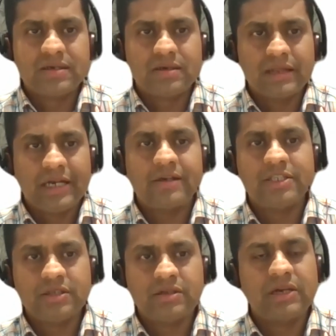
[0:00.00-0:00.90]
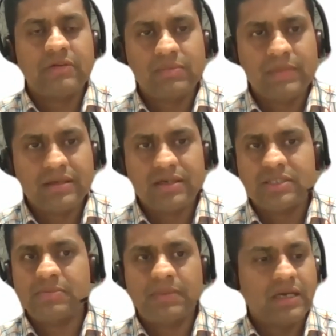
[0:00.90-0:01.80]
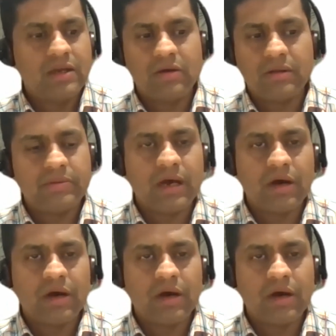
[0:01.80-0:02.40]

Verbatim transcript: certain antigen retrieval methods depending on